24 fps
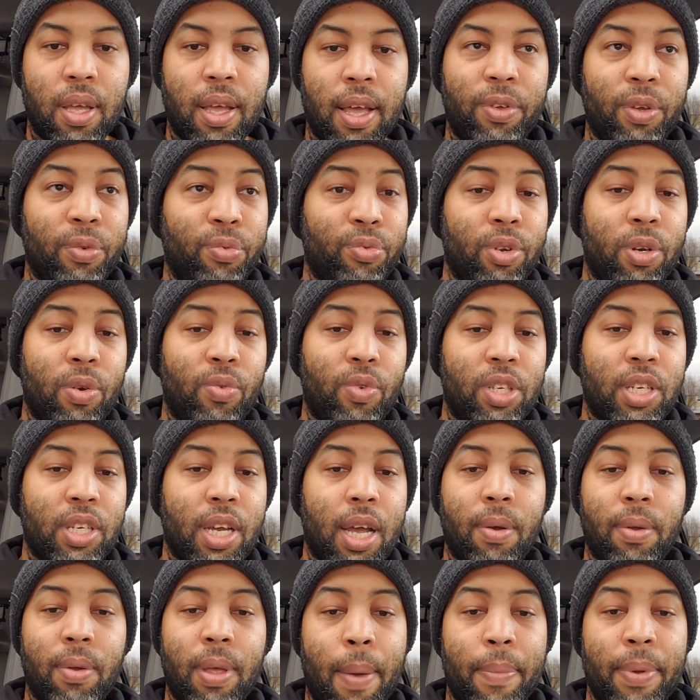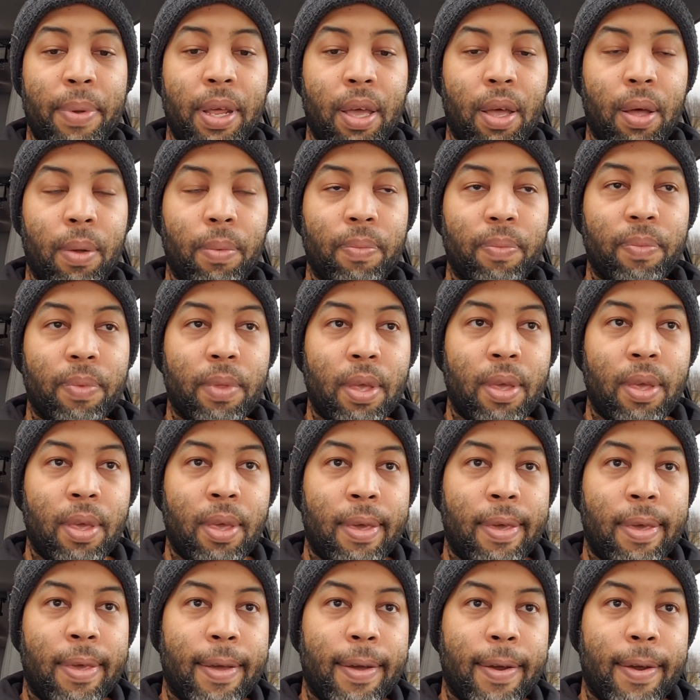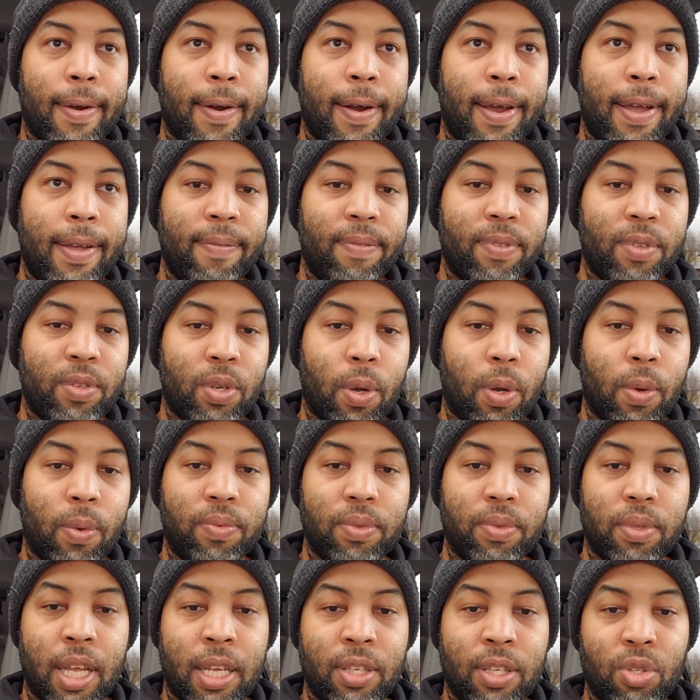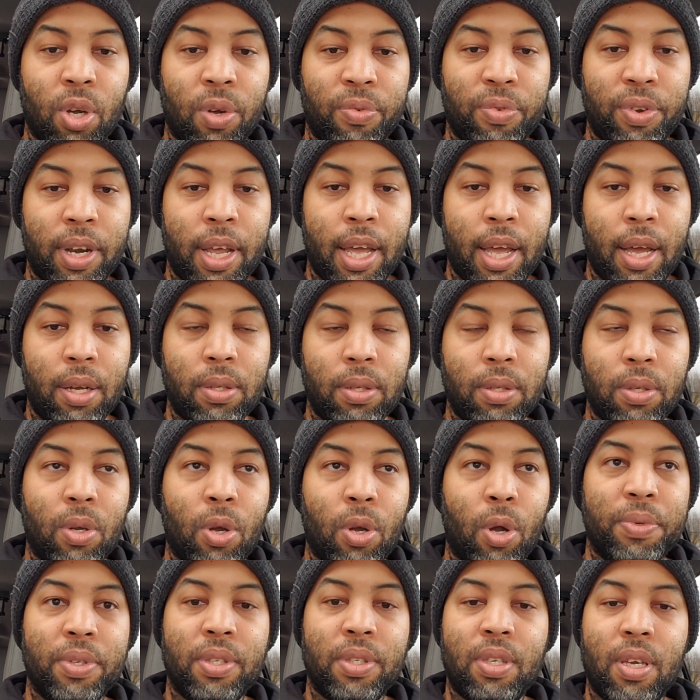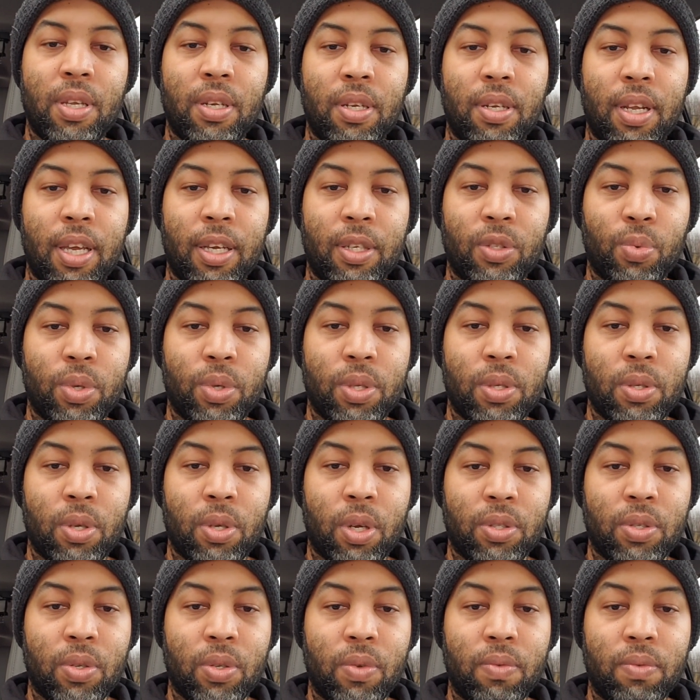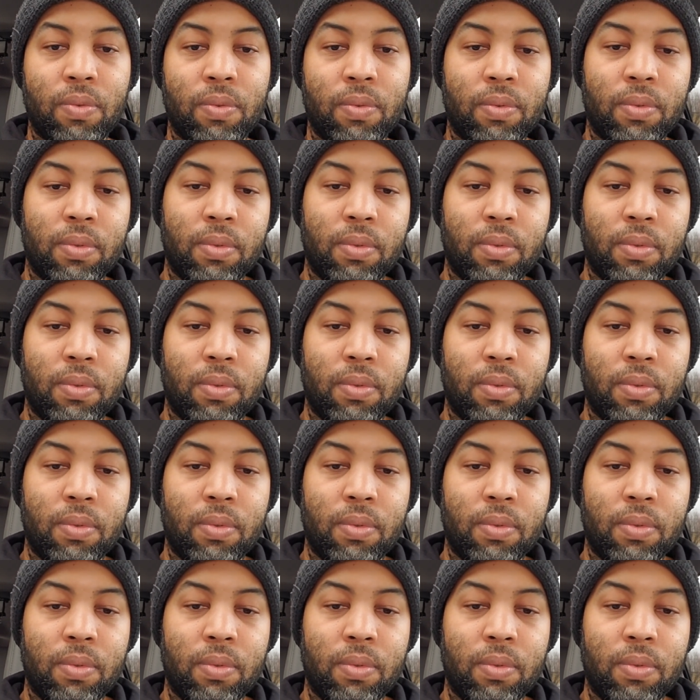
feel free to reach out. Happy to help. All right. So that's all for now. Hope to see you in the next one. Talk soon.